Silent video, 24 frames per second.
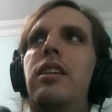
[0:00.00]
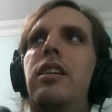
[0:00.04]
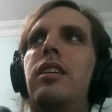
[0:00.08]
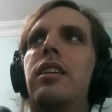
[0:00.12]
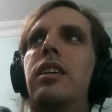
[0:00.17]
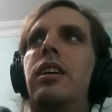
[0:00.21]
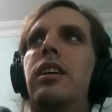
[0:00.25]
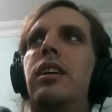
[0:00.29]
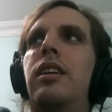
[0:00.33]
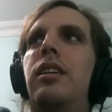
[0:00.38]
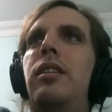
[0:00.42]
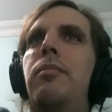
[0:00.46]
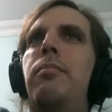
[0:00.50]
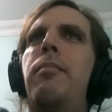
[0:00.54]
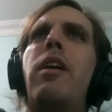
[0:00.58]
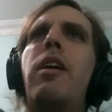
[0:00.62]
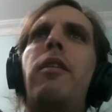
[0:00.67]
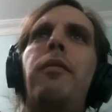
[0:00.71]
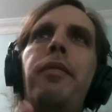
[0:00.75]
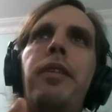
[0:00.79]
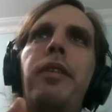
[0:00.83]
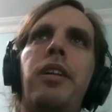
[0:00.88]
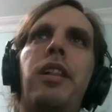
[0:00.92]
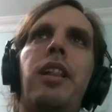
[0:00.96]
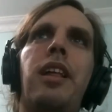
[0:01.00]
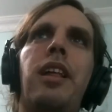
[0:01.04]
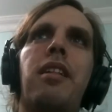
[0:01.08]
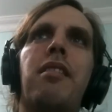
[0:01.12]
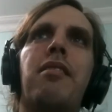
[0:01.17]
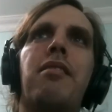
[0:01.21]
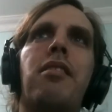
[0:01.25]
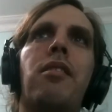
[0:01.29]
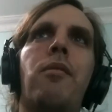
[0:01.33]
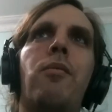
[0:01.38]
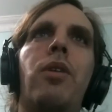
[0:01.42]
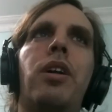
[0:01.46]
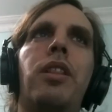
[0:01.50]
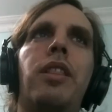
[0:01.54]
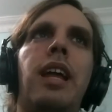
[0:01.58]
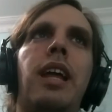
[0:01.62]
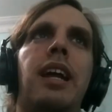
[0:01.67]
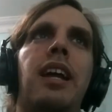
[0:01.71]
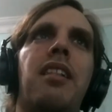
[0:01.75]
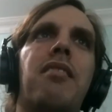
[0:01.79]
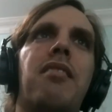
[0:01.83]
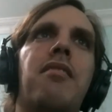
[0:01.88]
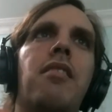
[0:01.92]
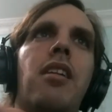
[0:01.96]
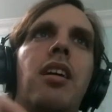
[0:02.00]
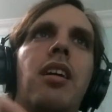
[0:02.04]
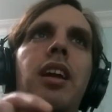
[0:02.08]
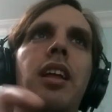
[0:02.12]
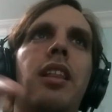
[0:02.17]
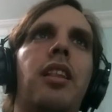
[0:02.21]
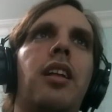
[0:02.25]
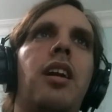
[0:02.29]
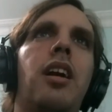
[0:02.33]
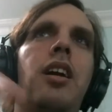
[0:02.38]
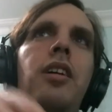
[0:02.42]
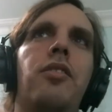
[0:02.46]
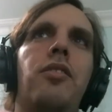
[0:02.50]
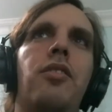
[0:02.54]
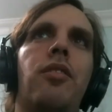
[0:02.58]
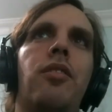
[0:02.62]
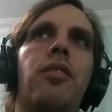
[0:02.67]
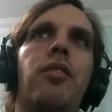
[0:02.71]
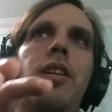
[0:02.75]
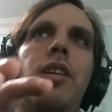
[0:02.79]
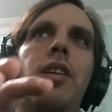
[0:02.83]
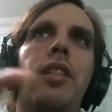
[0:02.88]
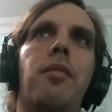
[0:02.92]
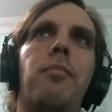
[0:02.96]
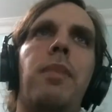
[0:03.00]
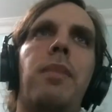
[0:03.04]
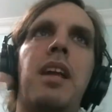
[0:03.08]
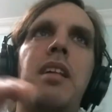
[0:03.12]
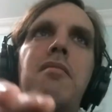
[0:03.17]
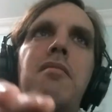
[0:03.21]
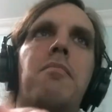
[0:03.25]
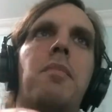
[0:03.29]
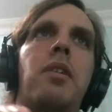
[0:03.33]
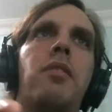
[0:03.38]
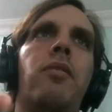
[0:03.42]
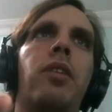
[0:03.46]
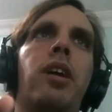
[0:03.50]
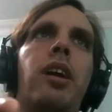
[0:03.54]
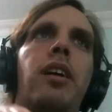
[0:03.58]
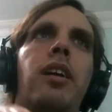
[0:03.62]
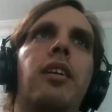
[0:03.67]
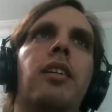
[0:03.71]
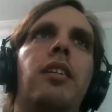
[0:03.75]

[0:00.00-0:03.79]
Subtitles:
Melville is the one that gets stuck in the basement, right?